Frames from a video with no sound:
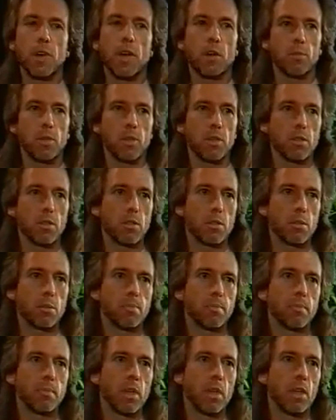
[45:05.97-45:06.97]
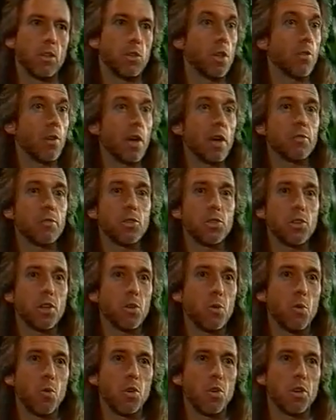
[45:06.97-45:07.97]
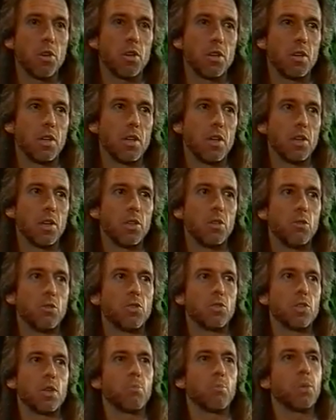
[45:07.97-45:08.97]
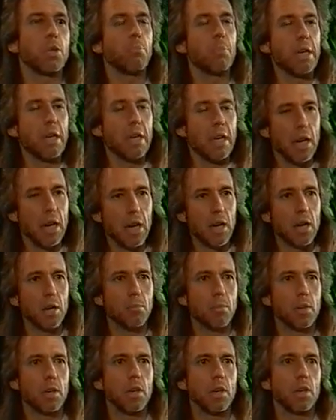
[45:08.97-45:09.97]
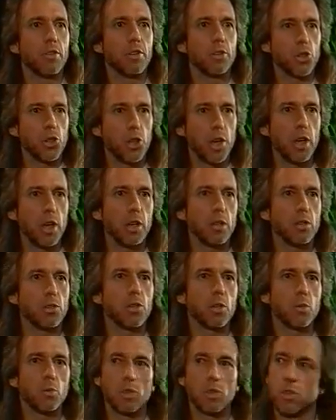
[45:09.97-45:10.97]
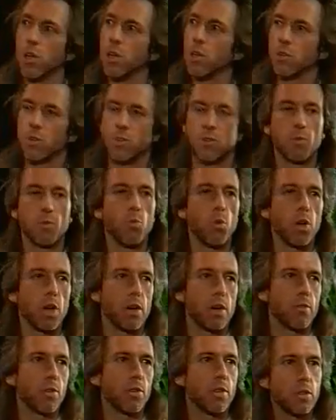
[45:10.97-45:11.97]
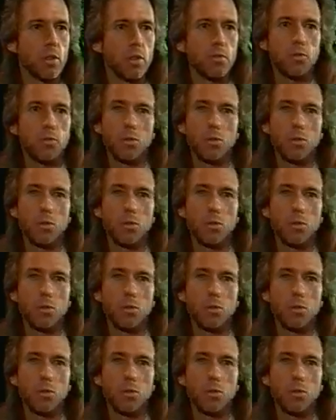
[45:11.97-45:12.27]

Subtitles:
families. And you never have to say a word. You simply become the change that results from whatever this